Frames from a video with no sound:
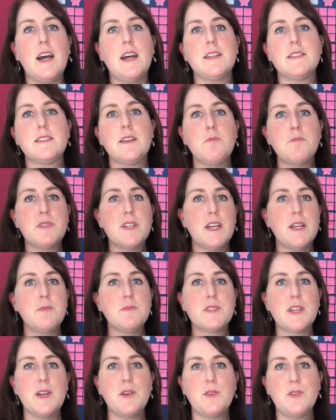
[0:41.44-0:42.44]

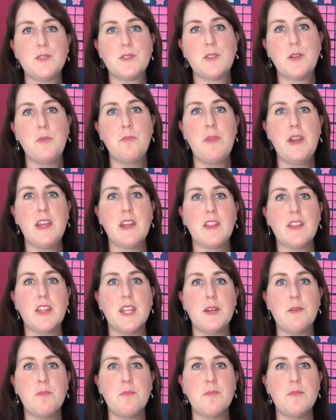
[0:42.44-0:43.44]
Sometimes I also make
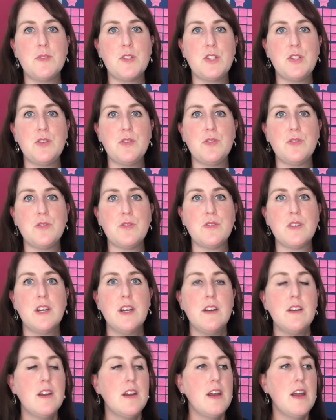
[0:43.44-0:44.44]
them to
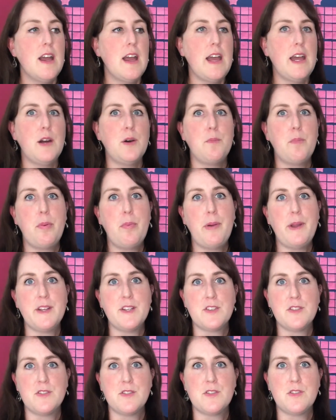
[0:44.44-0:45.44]
help
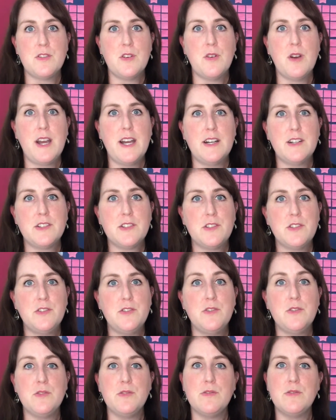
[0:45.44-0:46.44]
patients know how to
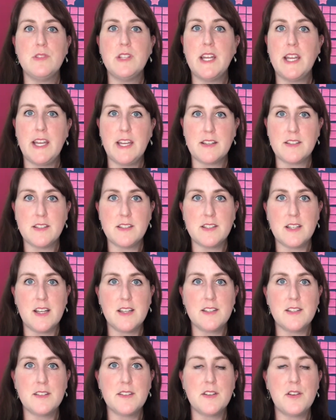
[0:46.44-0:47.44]
do their
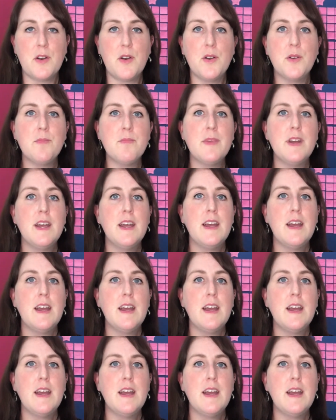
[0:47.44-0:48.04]
exercises at home.